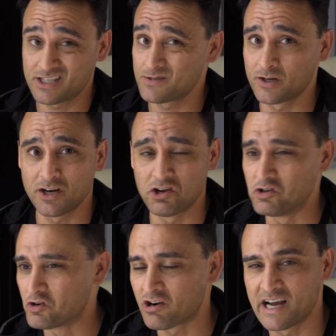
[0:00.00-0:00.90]
She doesn't want to know
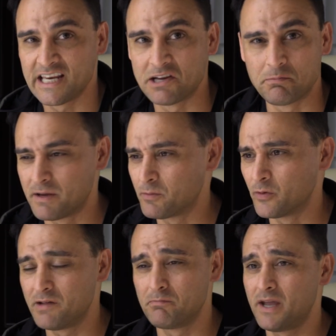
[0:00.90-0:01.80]
Ukrainian people
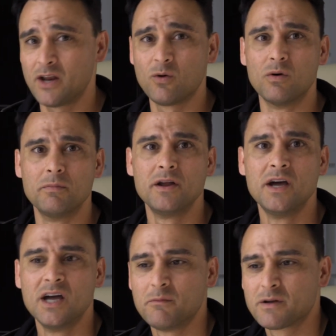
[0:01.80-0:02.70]
there, man or woman,
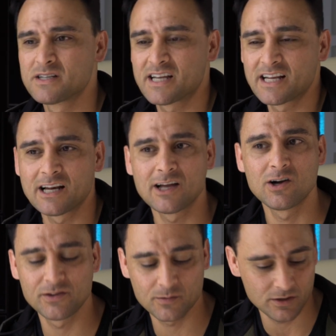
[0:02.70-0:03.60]
because they're going to click
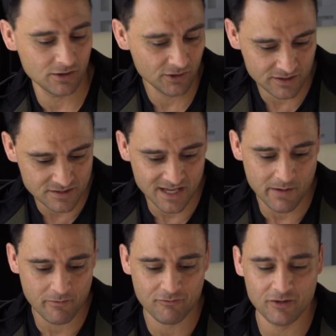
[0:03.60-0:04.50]
onto what her and a
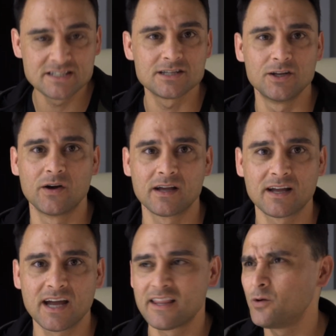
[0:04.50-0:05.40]
scam of friends are doing,
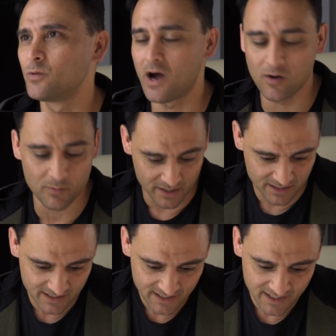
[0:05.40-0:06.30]
okay? They all know about it.